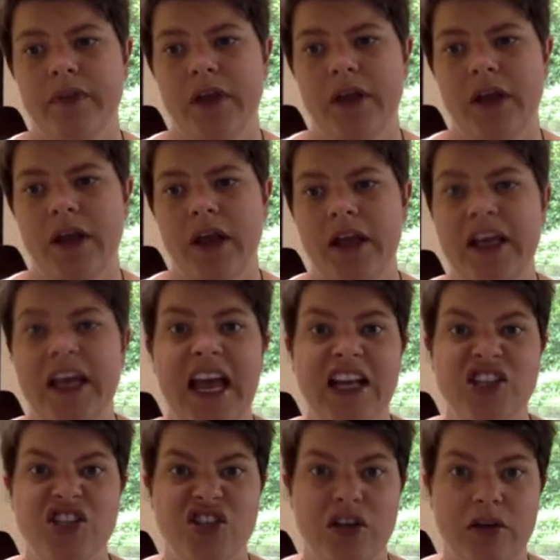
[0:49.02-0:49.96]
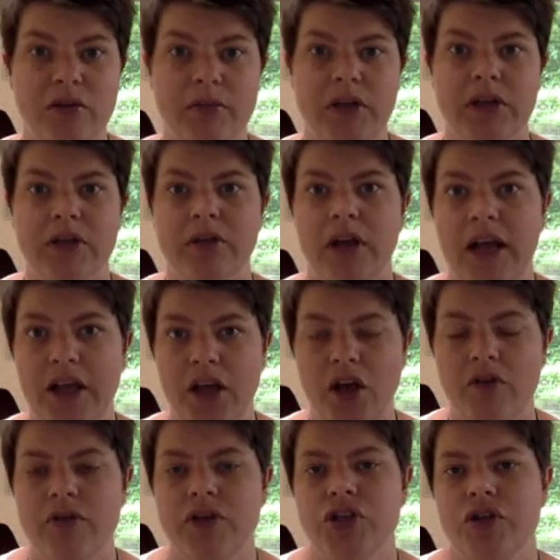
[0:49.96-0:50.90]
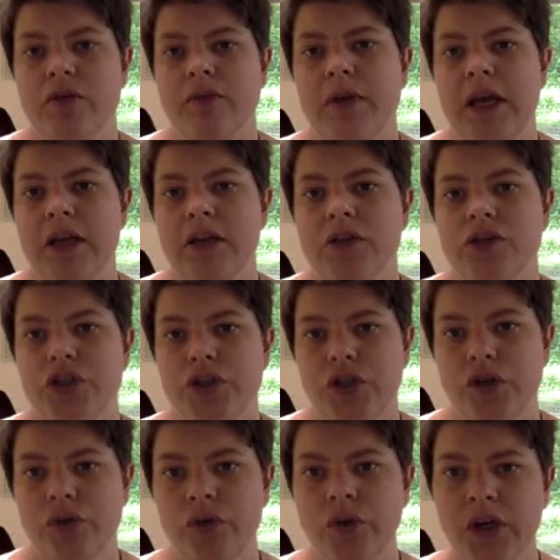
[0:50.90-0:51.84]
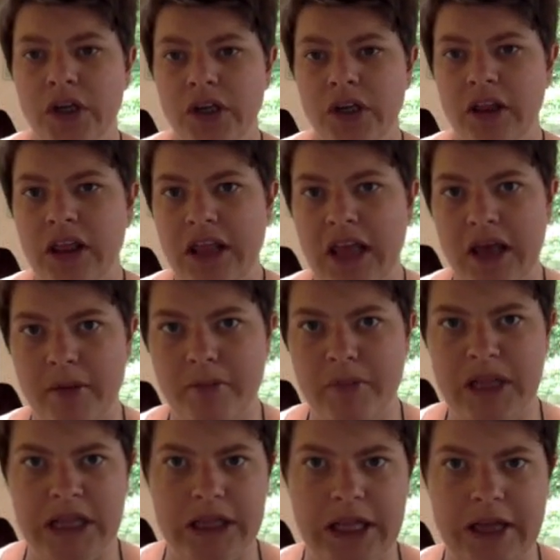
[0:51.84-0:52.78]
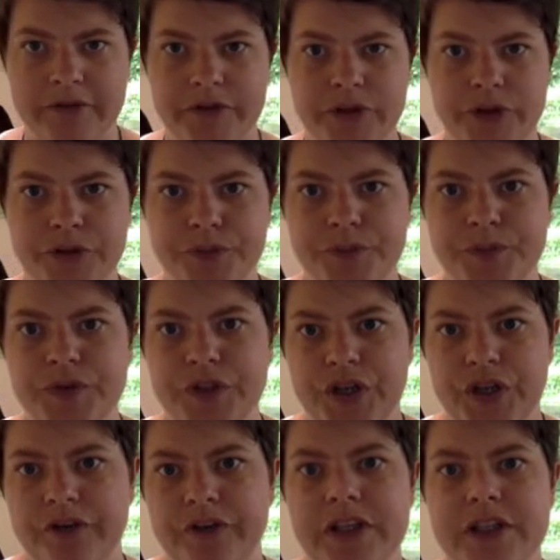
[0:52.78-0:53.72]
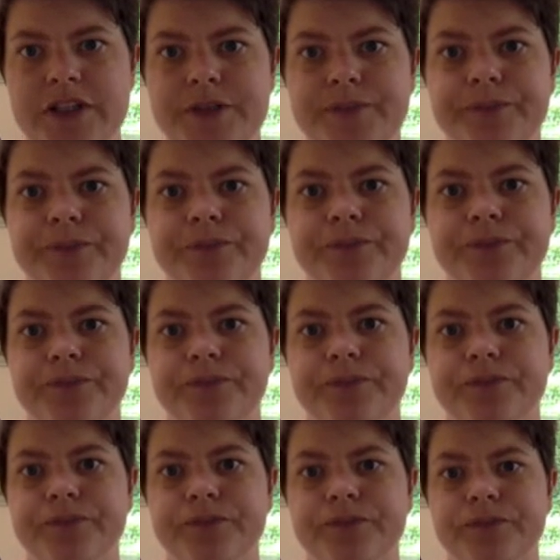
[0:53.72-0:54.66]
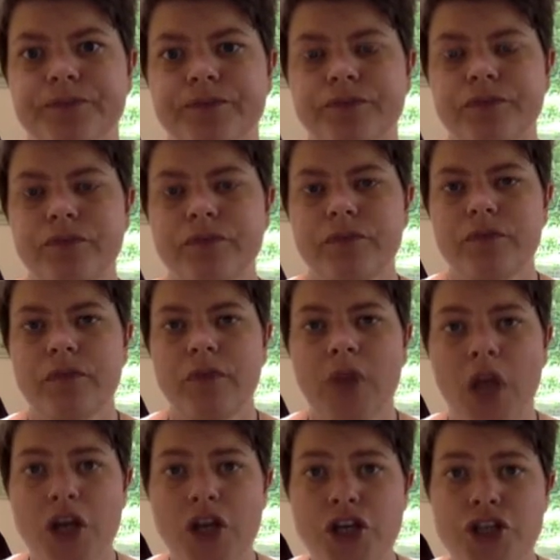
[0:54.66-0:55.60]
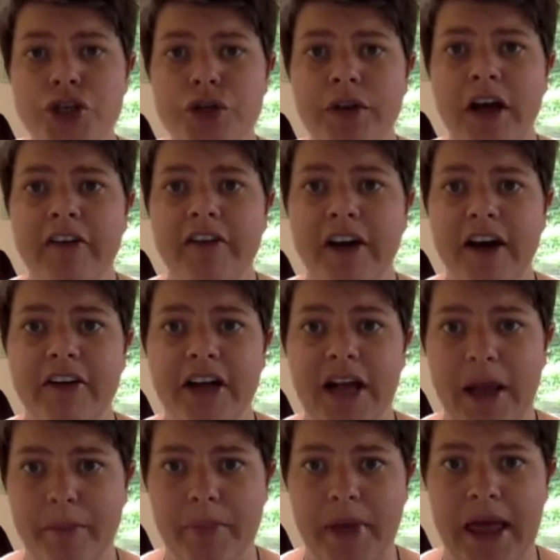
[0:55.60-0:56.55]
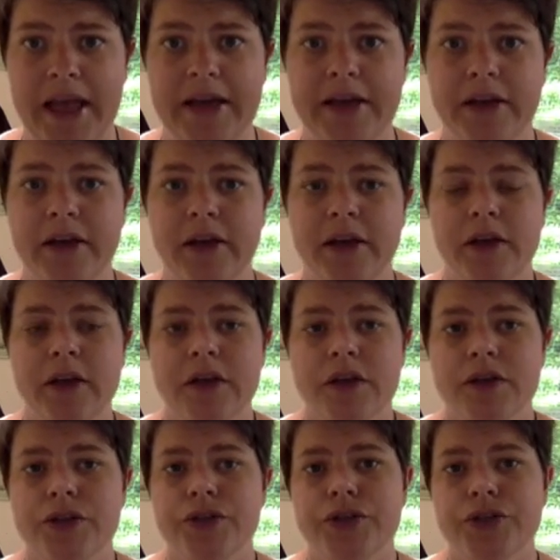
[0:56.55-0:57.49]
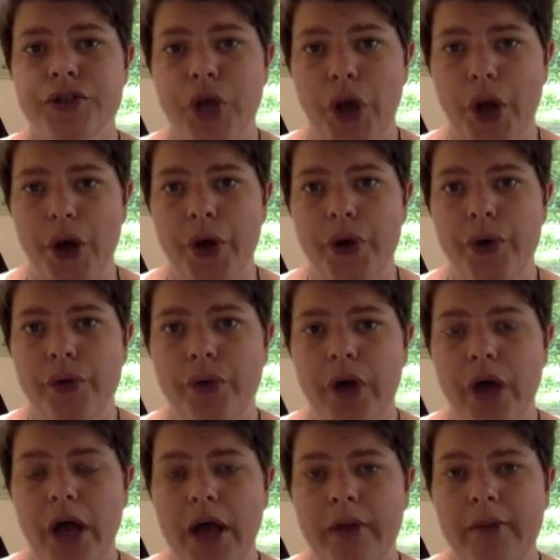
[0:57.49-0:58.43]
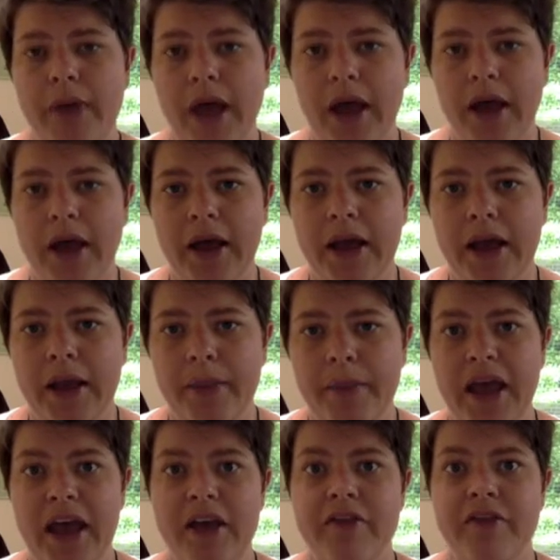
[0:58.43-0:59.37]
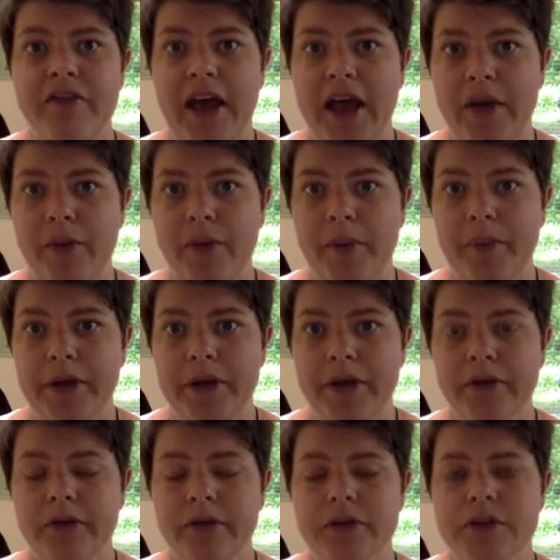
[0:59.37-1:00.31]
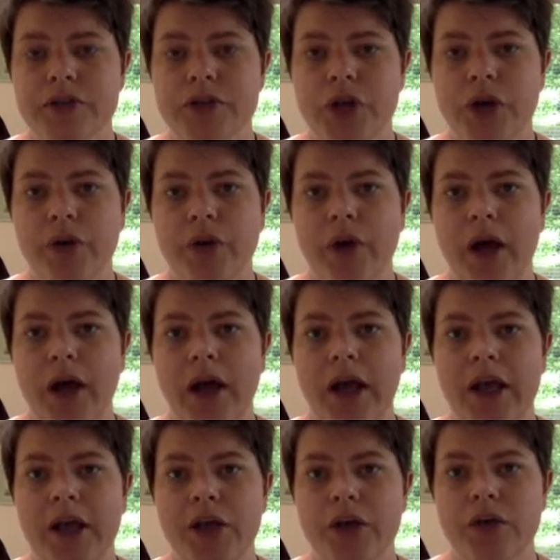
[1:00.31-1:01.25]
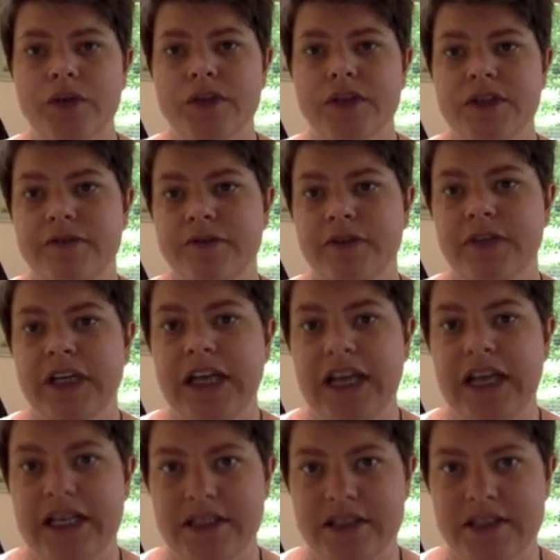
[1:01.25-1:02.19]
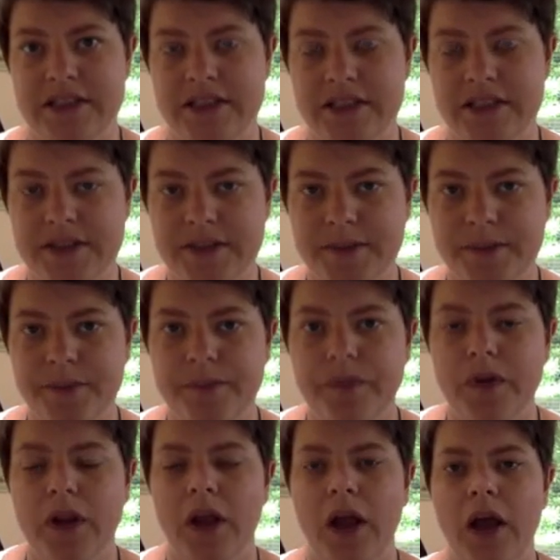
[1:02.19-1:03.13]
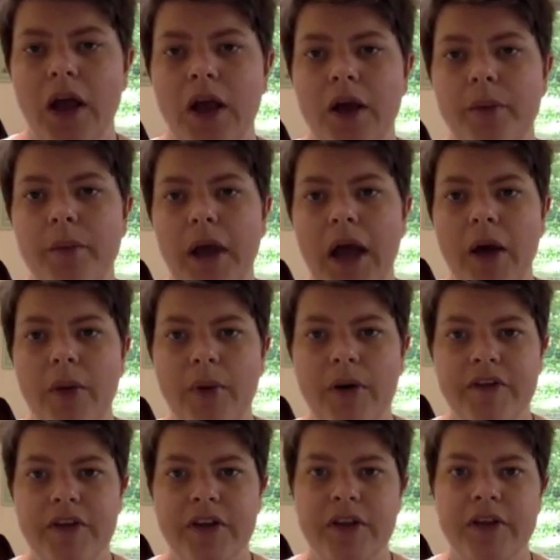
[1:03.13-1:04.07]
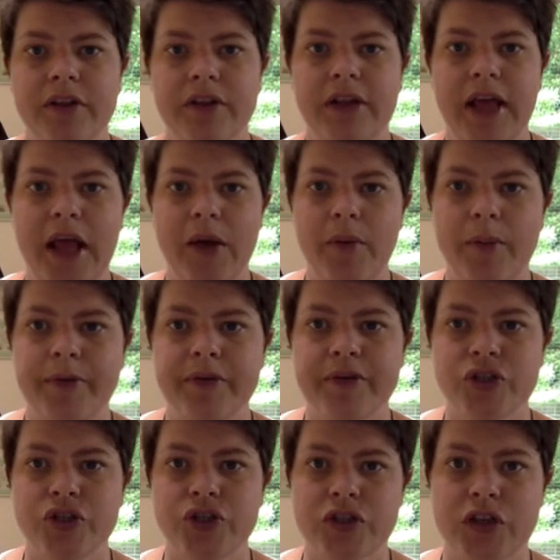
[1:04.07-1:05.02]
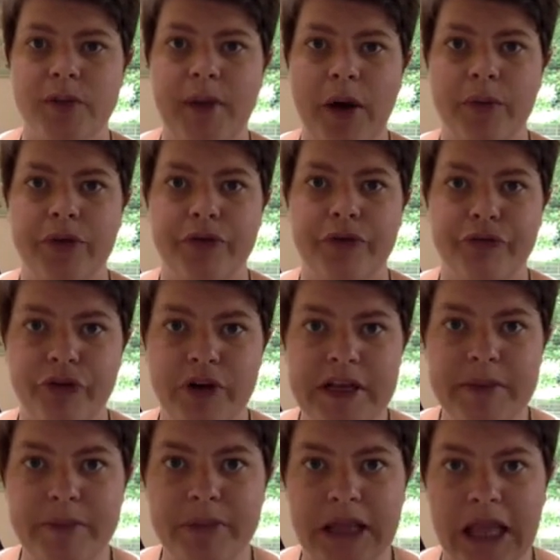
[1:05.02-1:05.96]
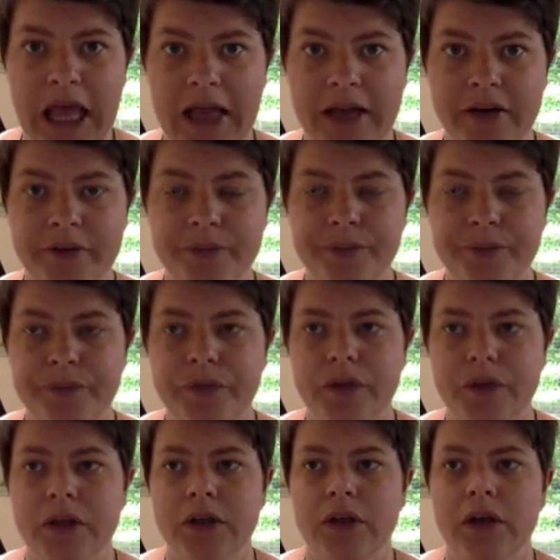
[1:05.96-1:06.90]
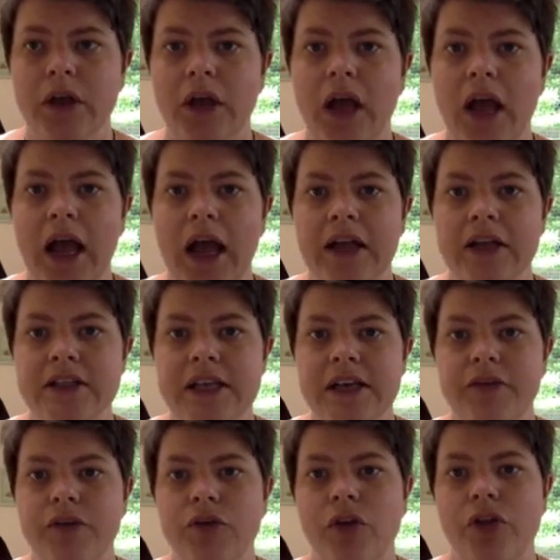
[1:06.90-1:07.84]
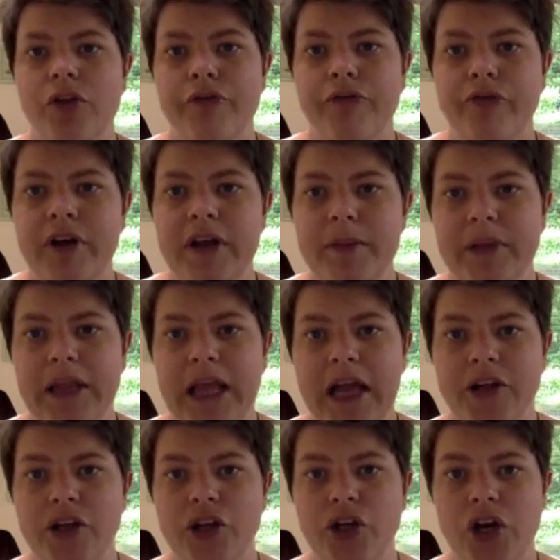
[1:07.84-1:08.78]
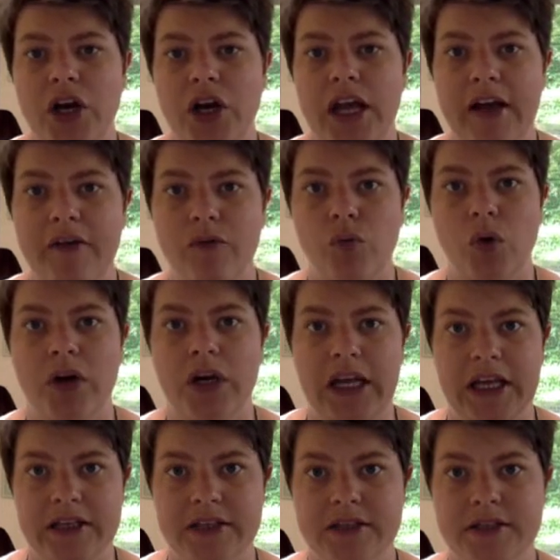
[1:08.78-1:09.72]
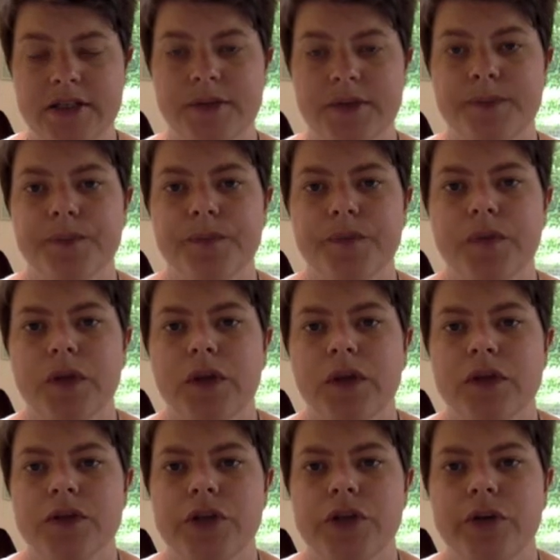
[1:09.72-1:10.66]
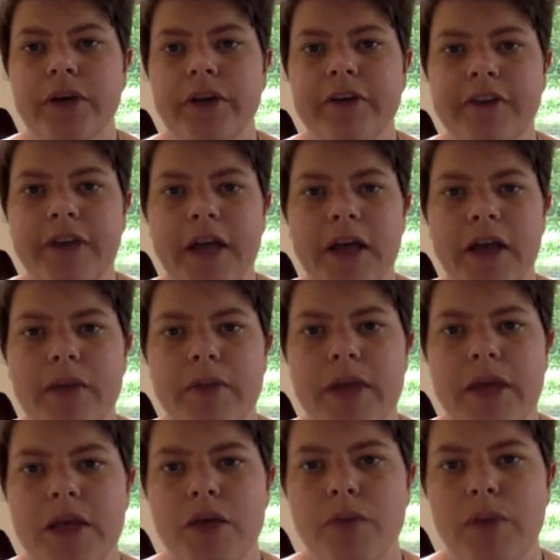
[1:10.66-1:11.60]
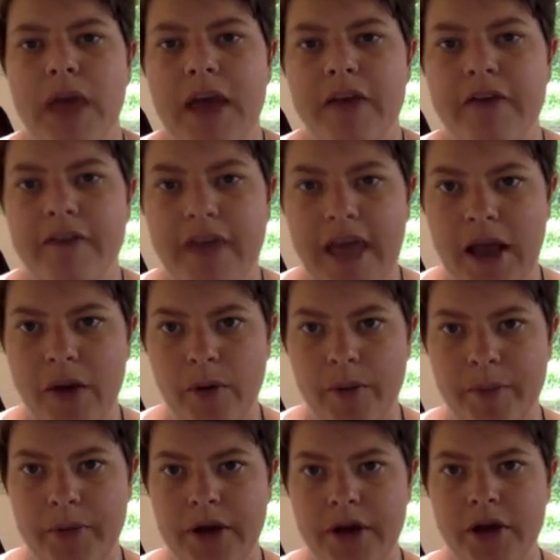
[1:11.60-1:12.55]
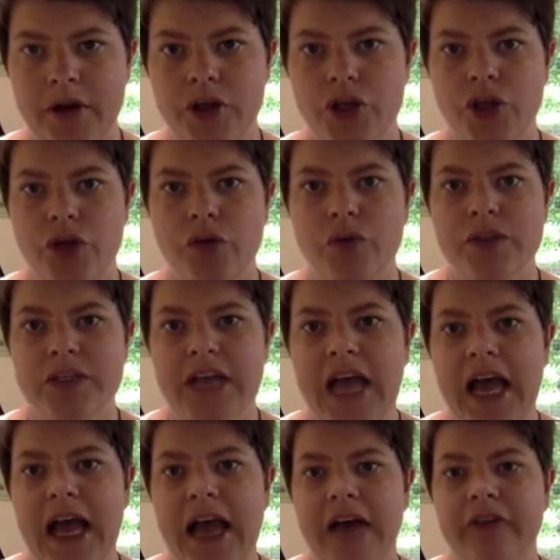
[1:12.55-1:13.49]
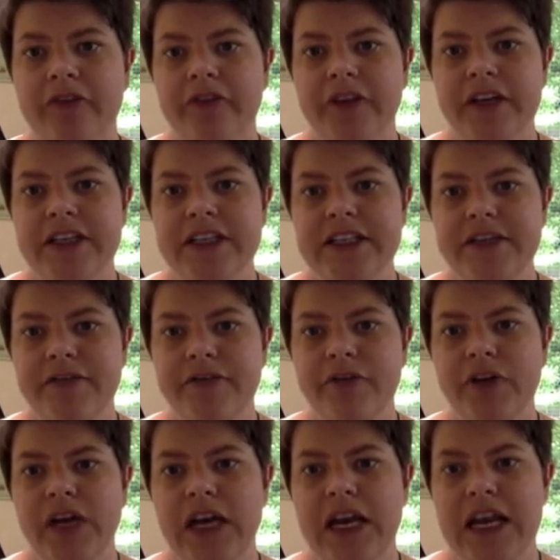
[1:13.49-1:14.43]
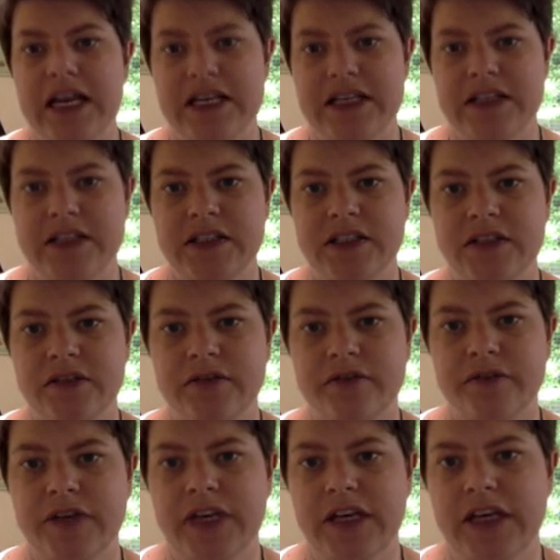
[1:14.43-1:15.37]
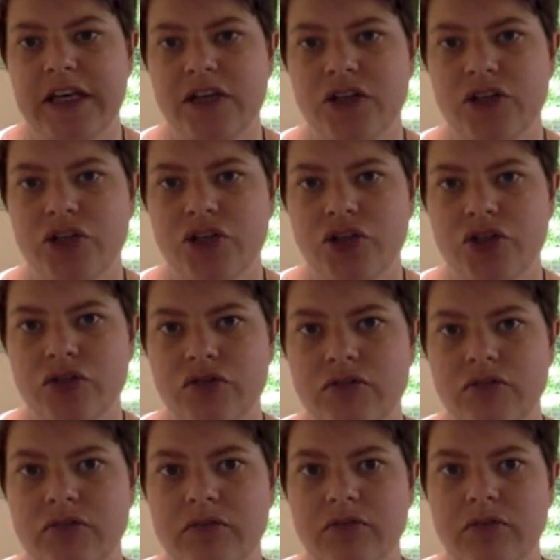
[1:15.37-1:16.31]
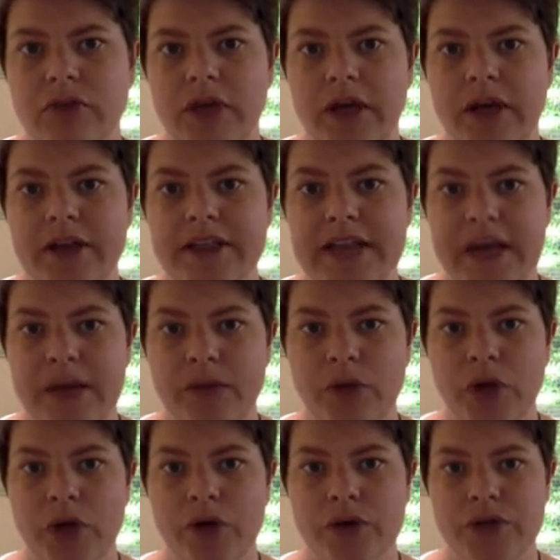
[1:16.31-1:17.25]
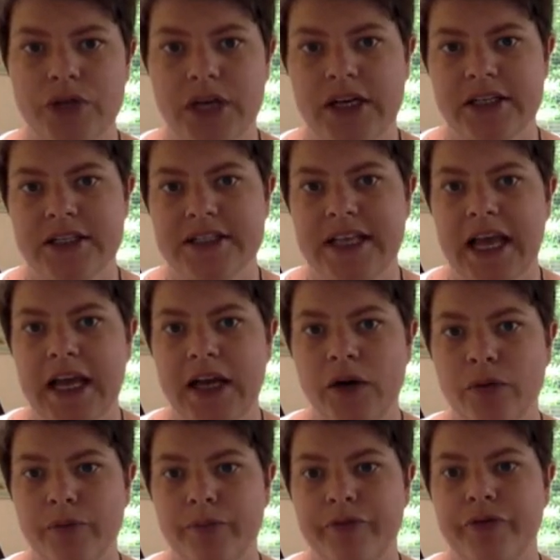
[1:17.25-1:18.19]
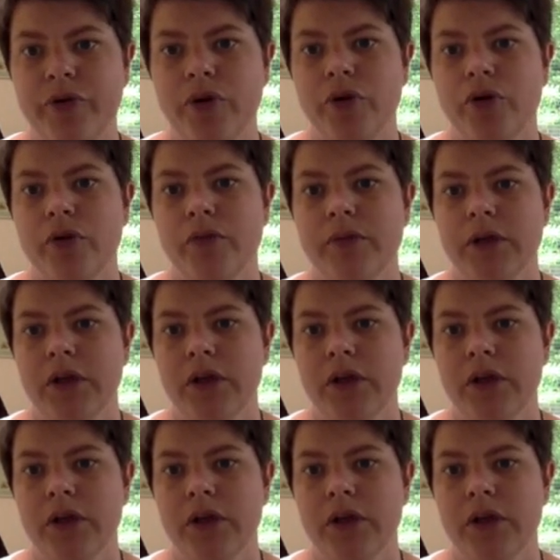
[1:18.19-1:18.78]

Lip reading: engage them and encourage them into their middle level service. And you do that via a campaign. So I pay for Aweber, so I use different lists. However, Aweber has just come out with a free plan. And if you're on the free plan, you can only have one list. So if, like me, you pay for Aweber, you would have a different list for each download and a sign up form